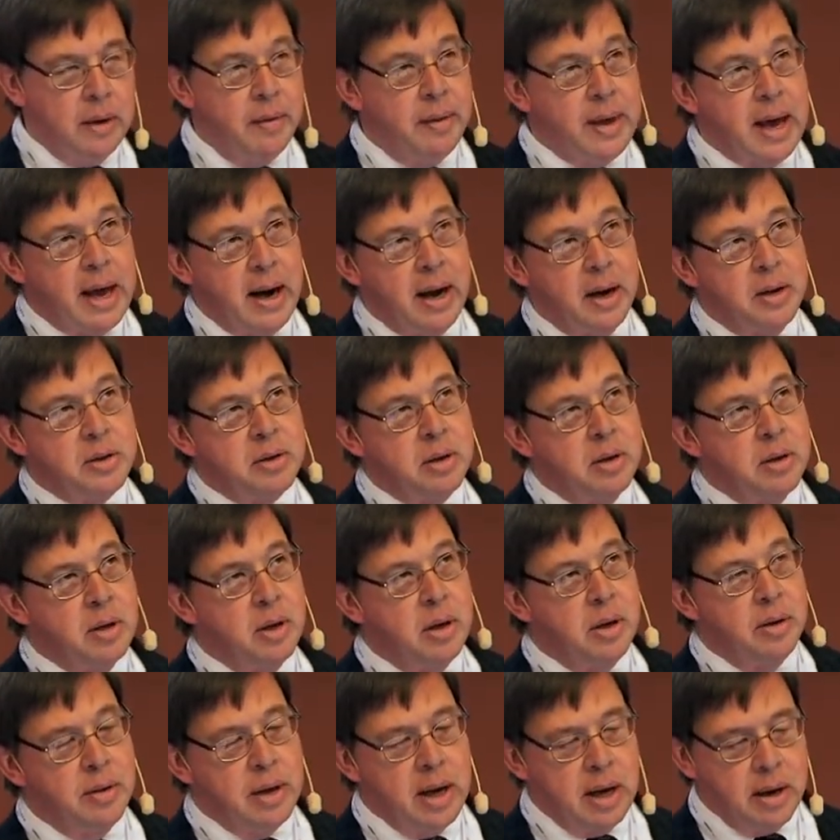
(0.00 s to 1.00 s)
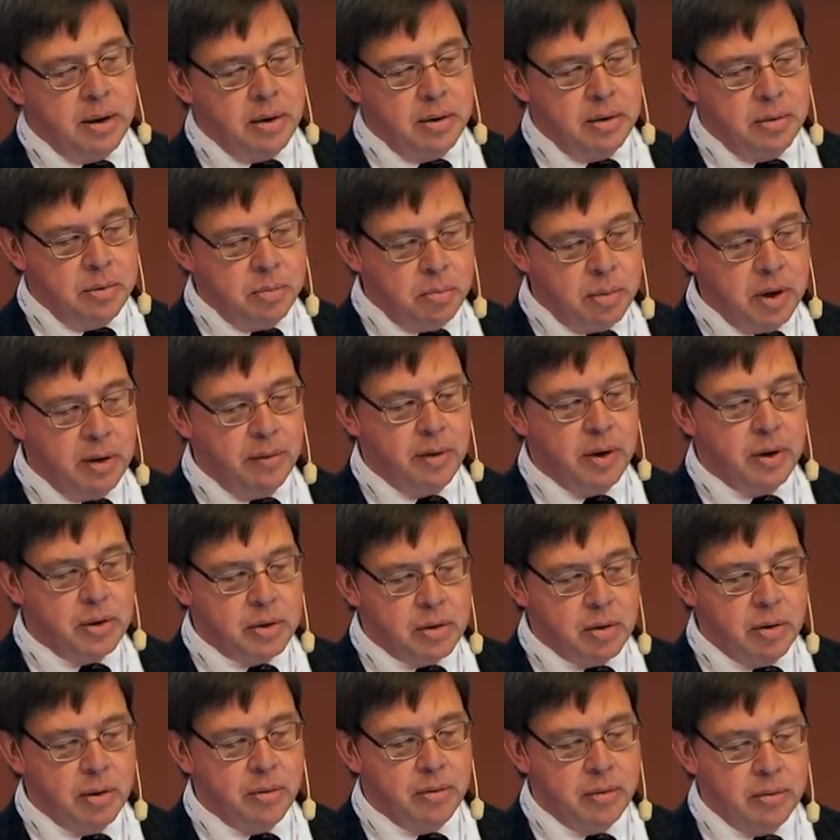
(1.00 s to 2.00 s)
That actually then
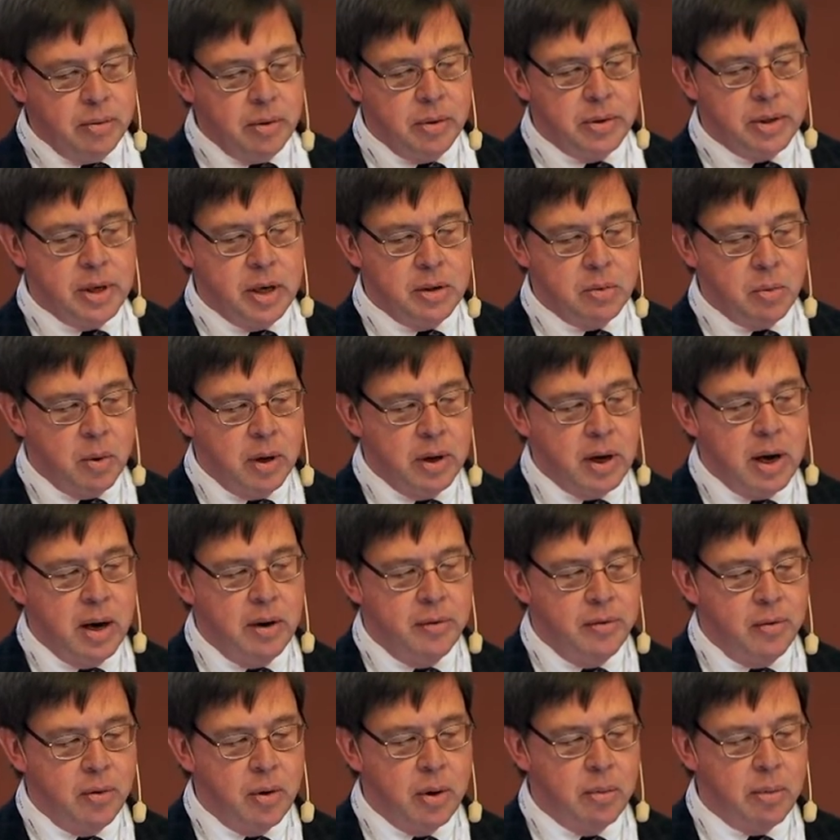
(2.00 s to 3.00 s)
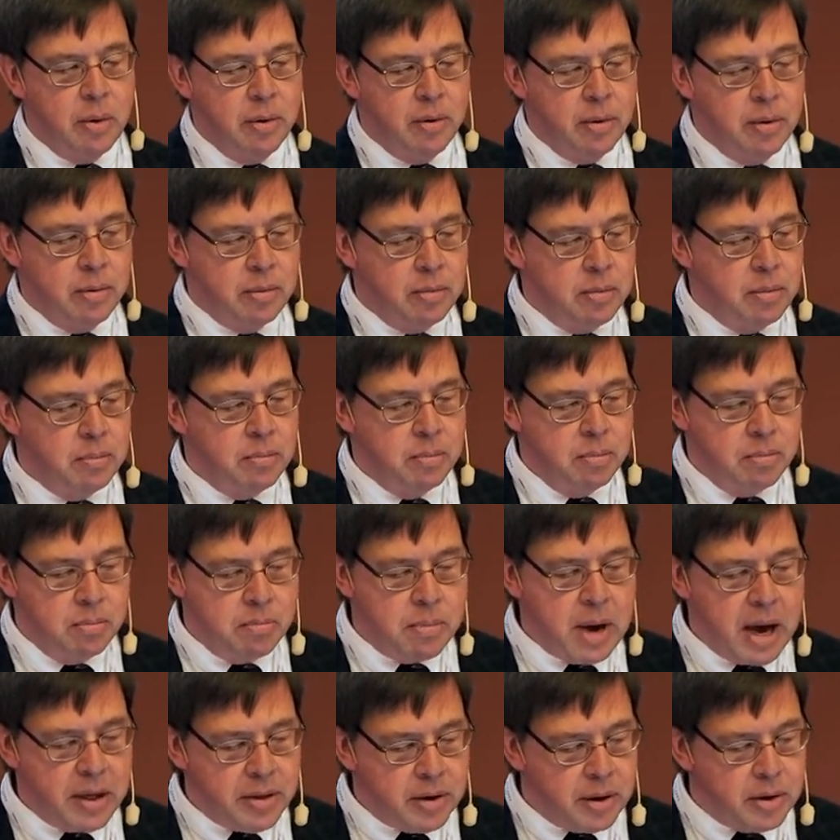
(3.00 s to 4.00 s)
pivots or says what kind of formal
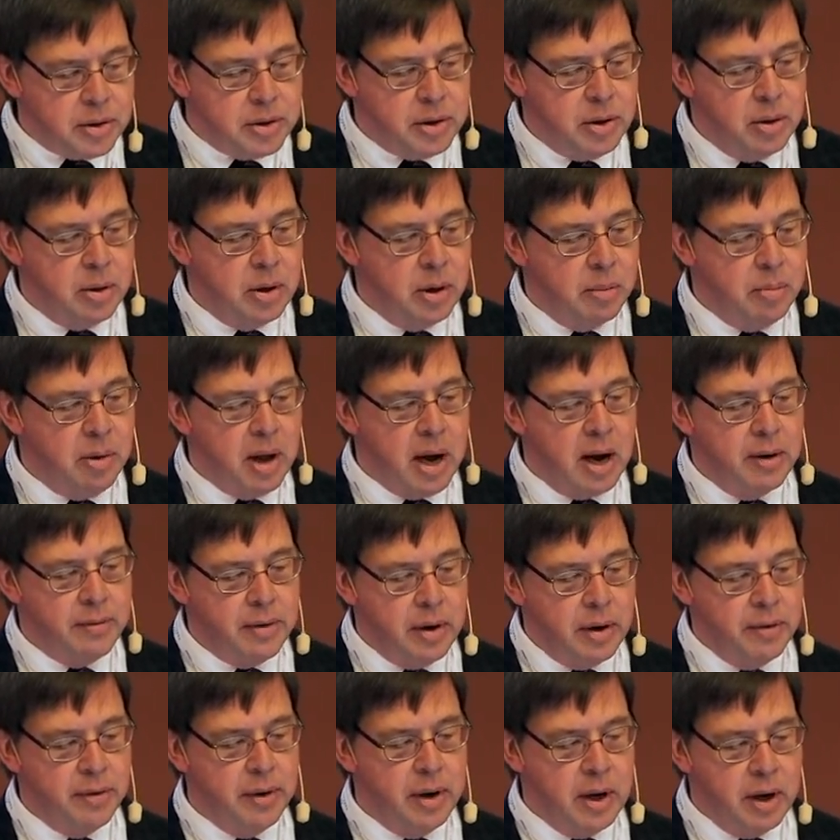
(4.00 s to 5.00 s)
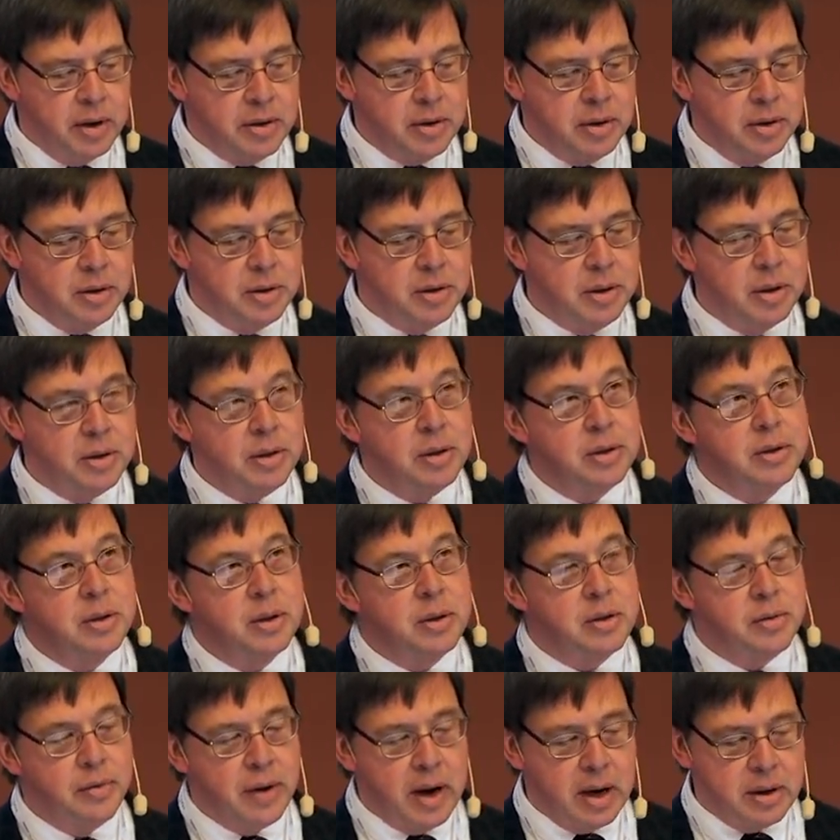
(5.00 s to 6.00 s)
methods you can apply: verification,
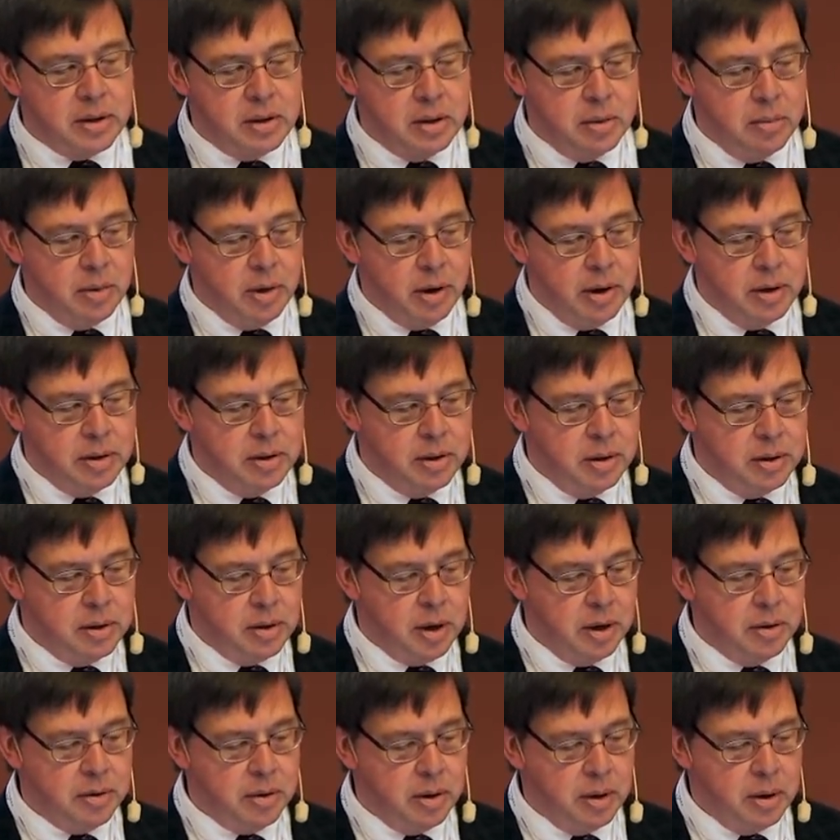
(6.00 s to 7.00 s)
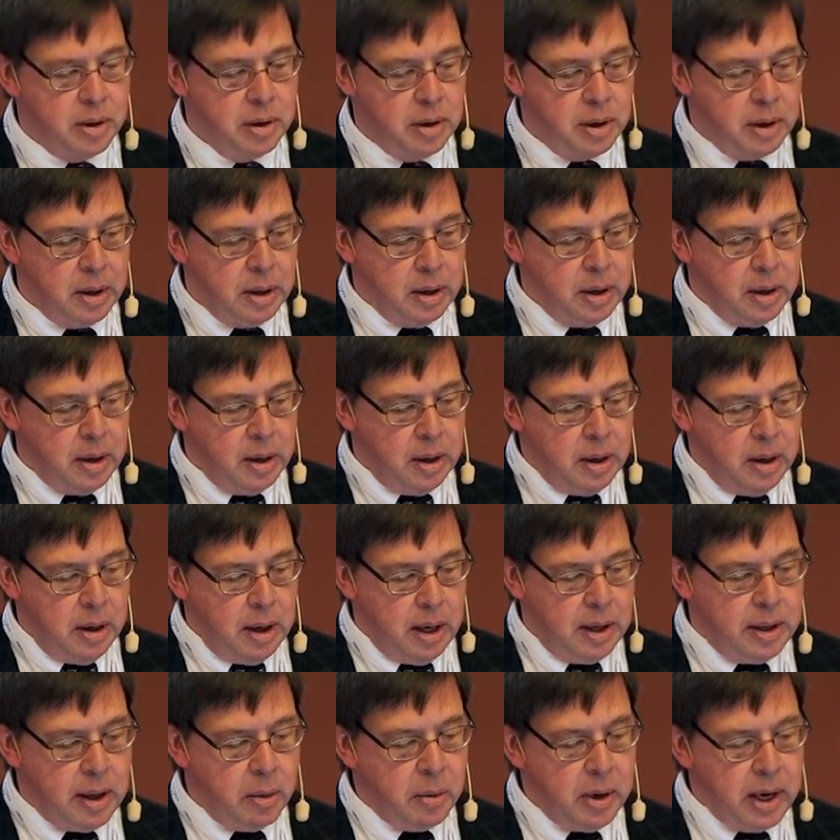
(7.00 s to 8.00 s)
synthesis, fast simulation, etc.
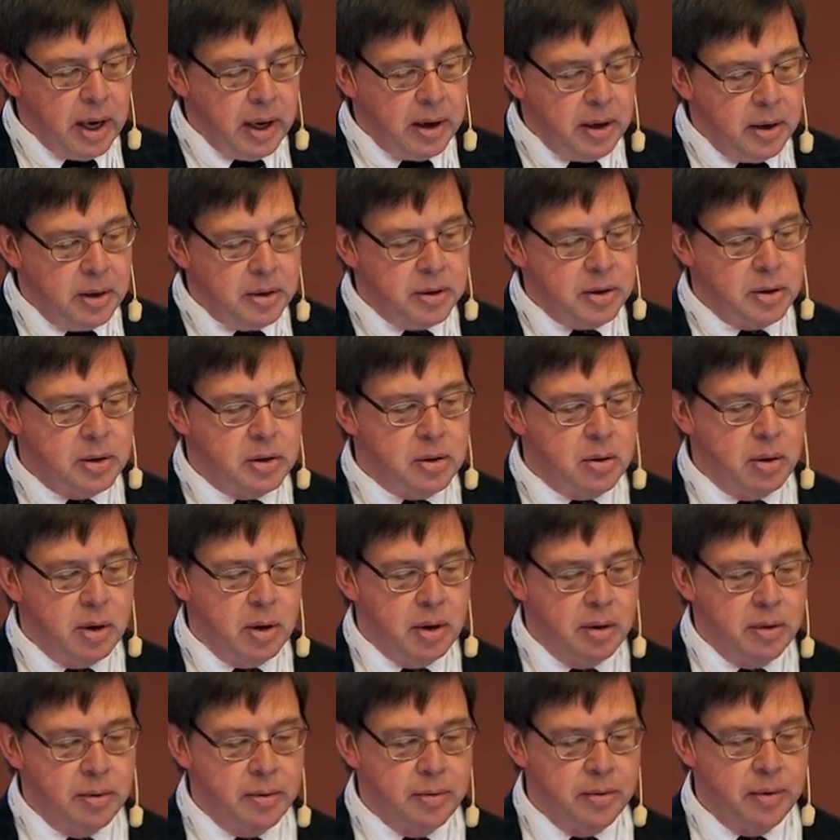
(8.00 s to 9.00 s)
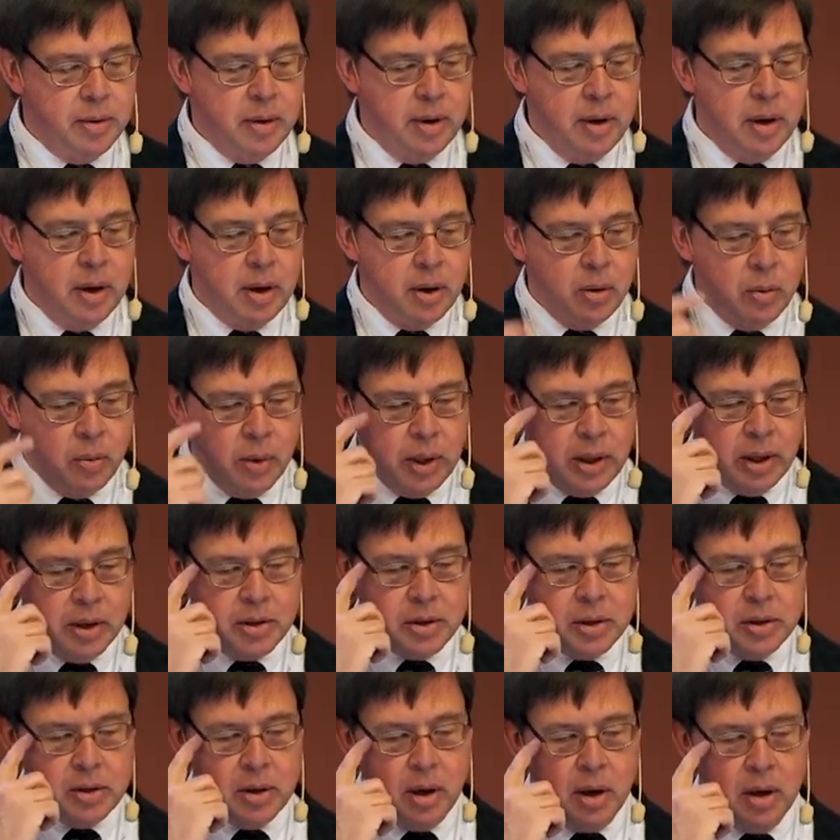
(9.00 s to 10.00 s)
And then we get into sort of
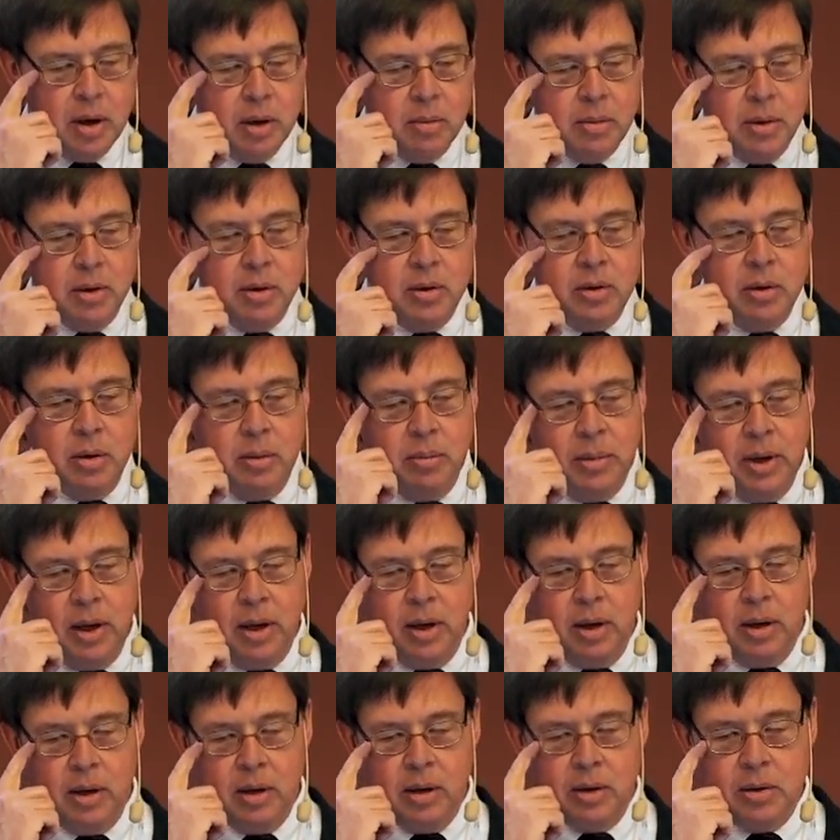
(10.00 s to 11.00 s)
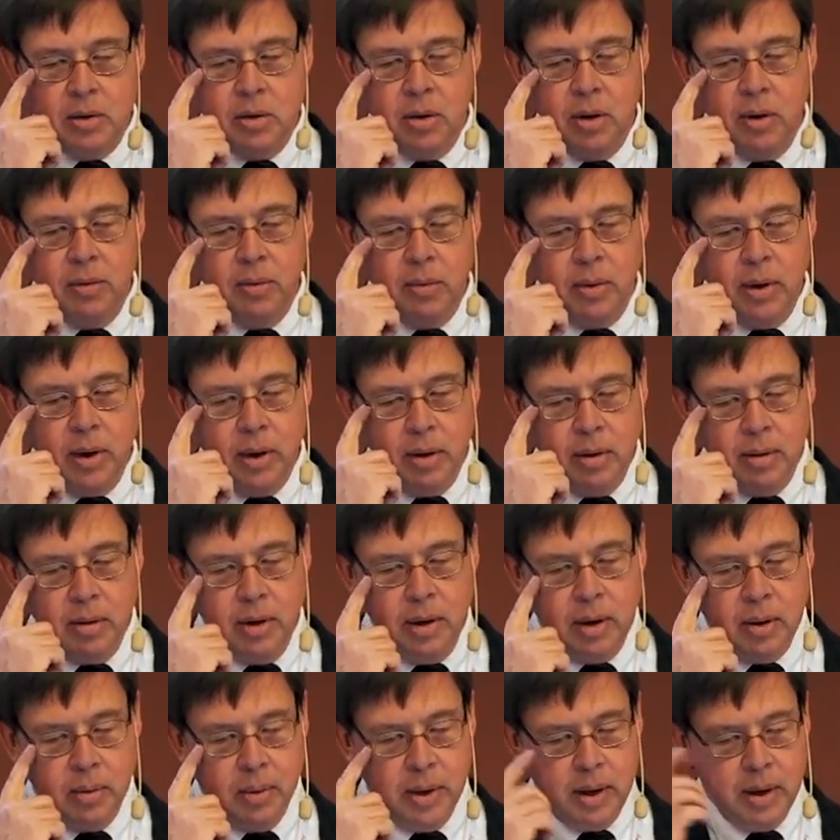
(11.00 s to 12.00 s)
religious arguments, or beginning to sort of where
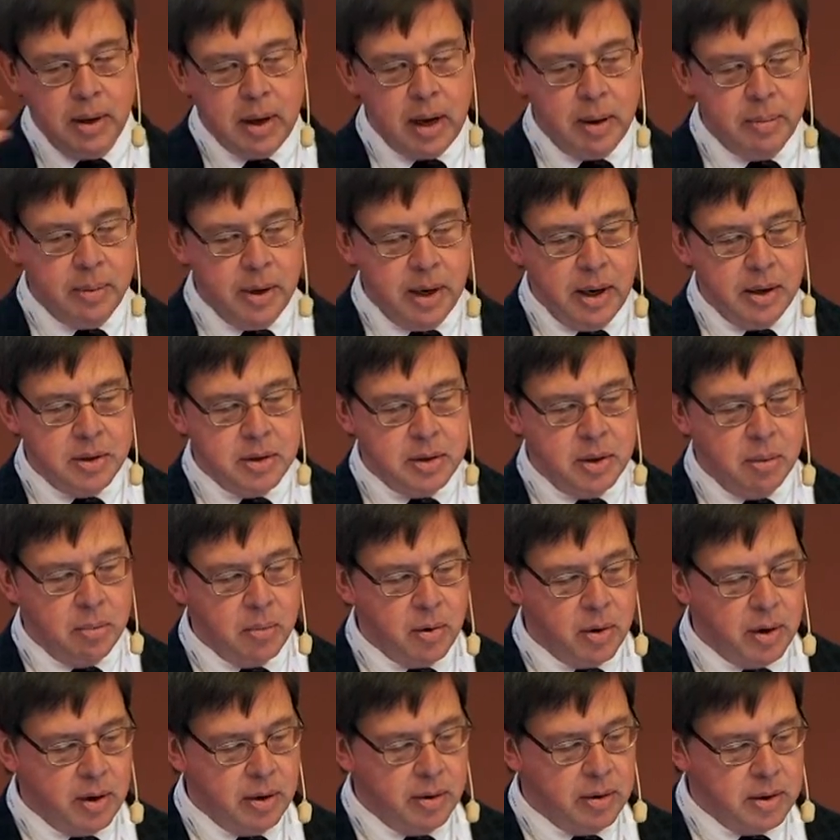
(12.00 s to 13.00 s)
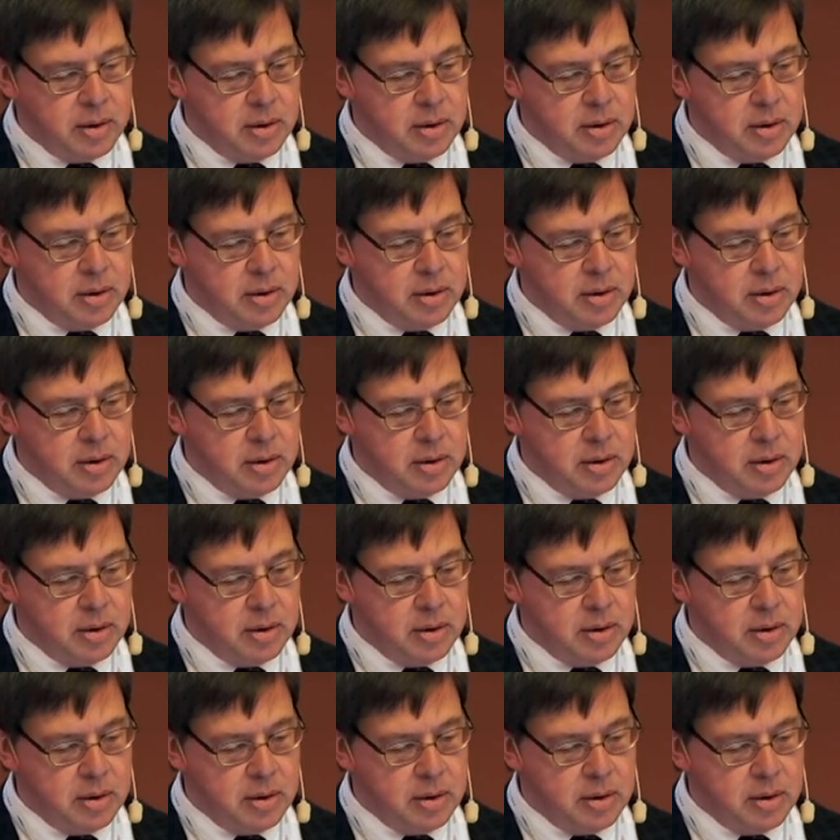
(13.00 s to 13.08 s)
we get up against a border.